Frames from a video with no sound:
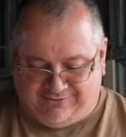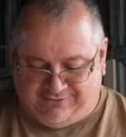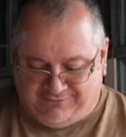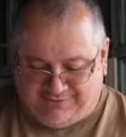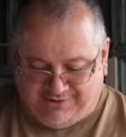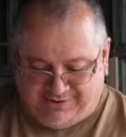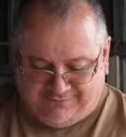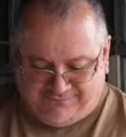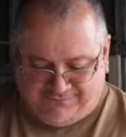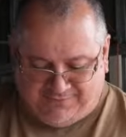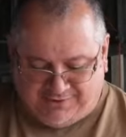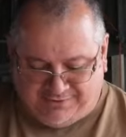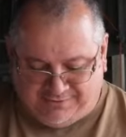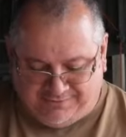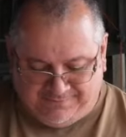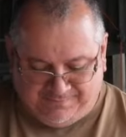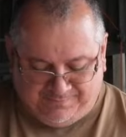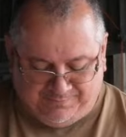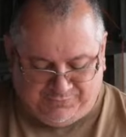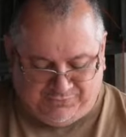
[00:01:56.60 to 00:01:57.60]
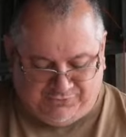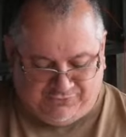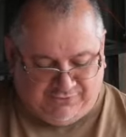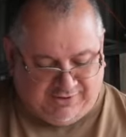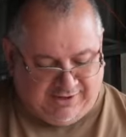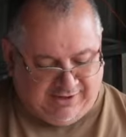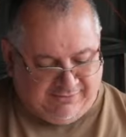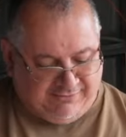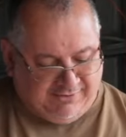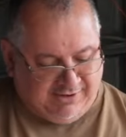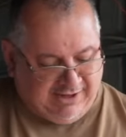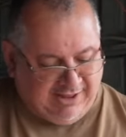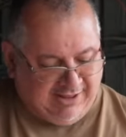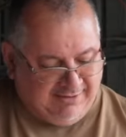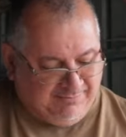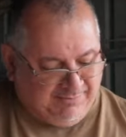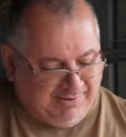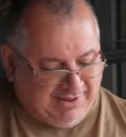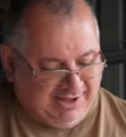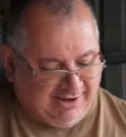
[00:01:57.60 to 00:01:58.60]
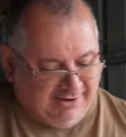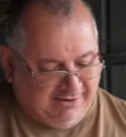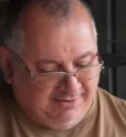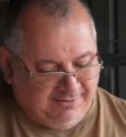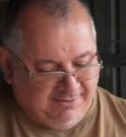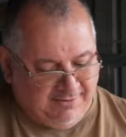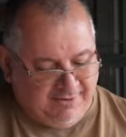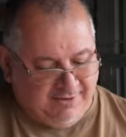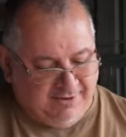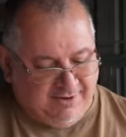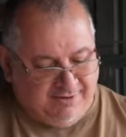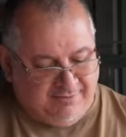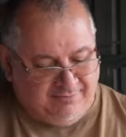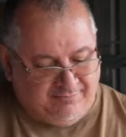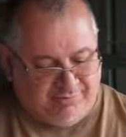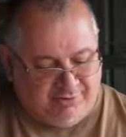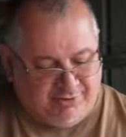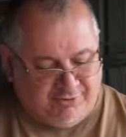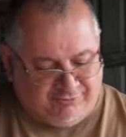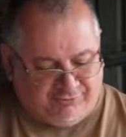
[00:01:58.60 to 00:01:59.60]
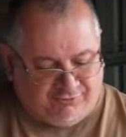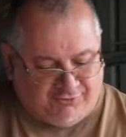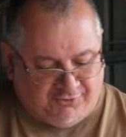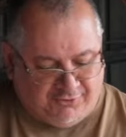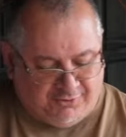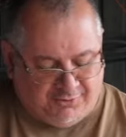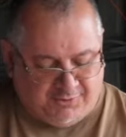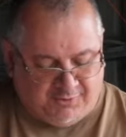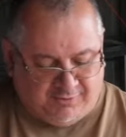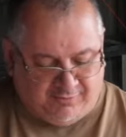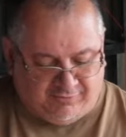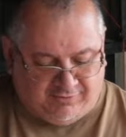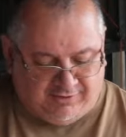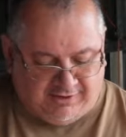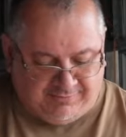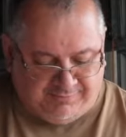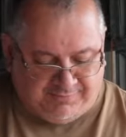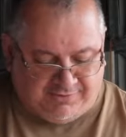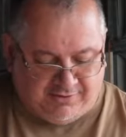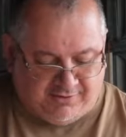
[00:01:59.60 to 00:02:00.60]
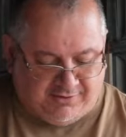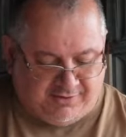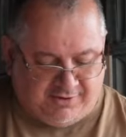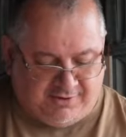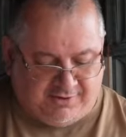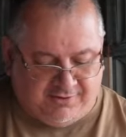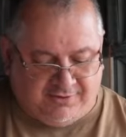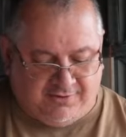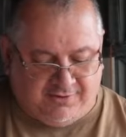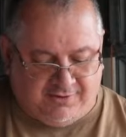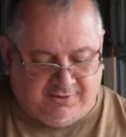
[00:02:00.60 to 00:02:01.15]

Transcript: 12 volt, 300 amp hour, Bluetooth Deep Cycle